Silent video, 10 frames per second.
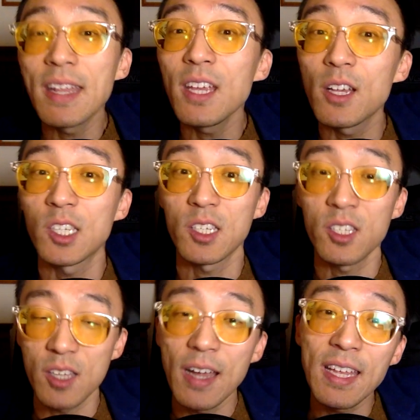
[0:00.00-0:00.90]
years of
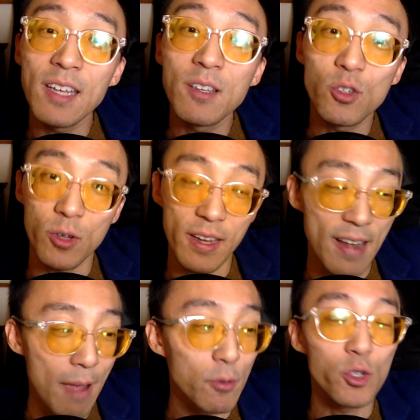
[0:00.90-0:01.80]
studying
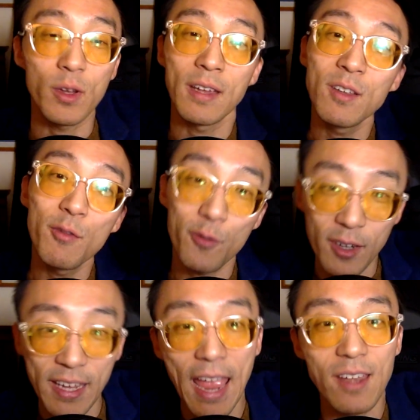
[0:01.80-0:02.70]
trigonometry and you
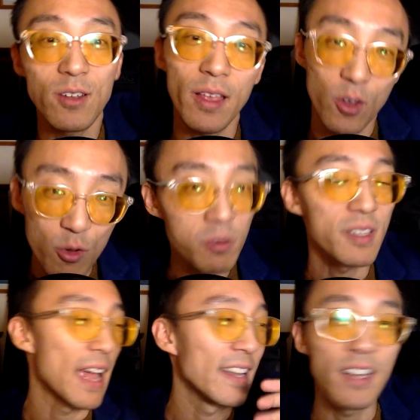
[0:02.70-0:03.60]
forget and you're like, oops,
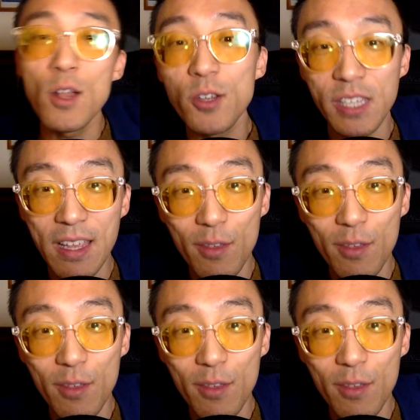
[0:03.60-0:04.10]
I didn't understand the